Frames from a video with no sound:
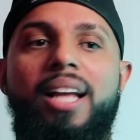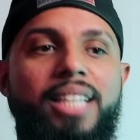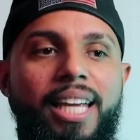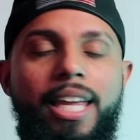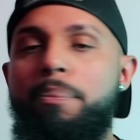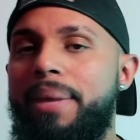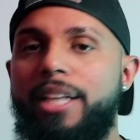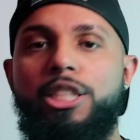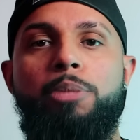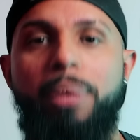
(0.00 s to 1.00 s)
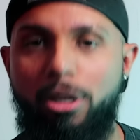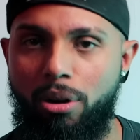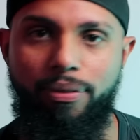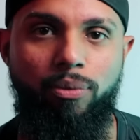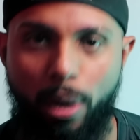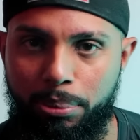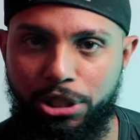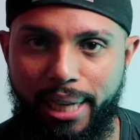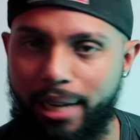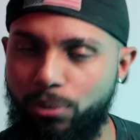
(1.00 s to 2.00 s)
to give me a spin-off of Web of
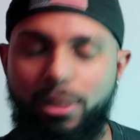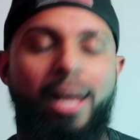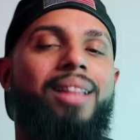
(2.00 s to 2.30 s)
Shadows.